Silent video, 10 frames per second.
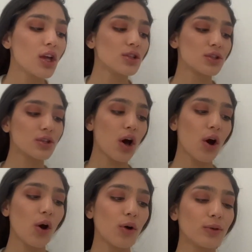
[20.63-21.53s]

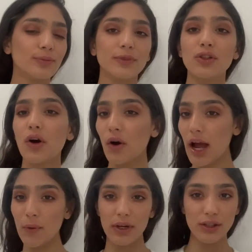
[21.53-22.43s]
So, you know,
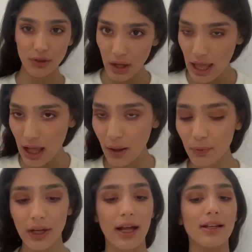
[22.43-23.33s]
I wanted to
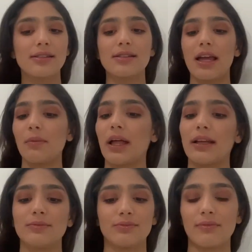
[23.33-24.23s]
help. We gotta step
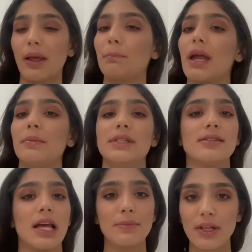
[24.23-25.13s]
like baby
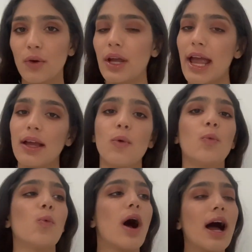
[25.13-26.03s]
steps, okay?
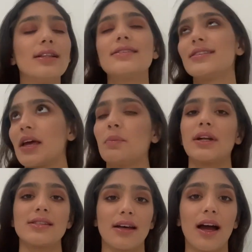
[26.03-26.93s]
One step
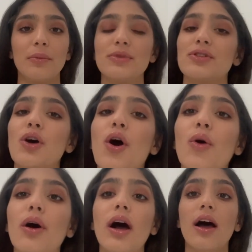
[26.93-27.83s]
at a time. So,